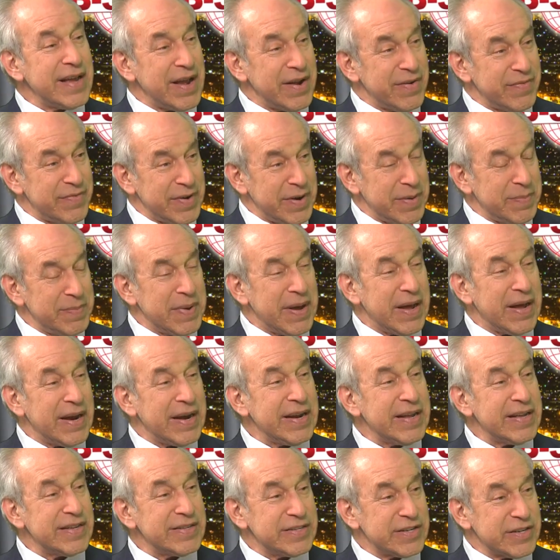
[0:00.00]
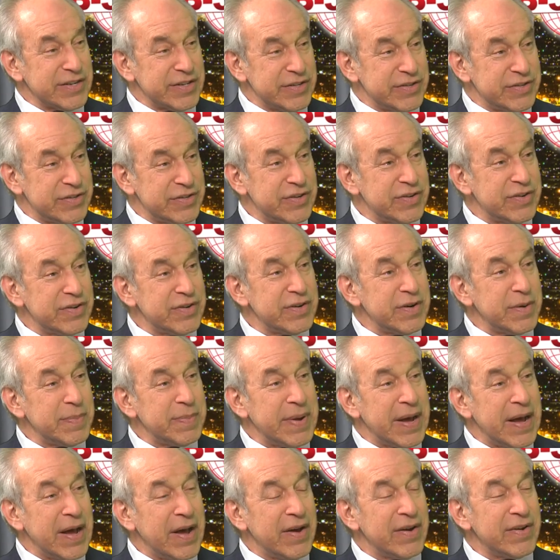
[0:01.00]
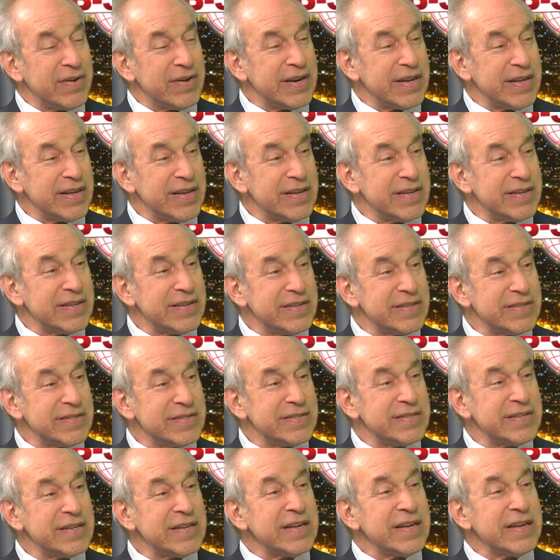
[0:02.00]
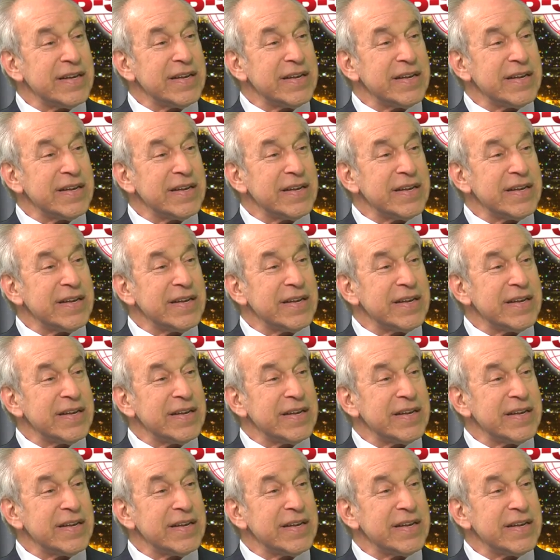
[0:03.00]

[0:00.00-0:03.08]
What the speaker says: everybody is concerned about is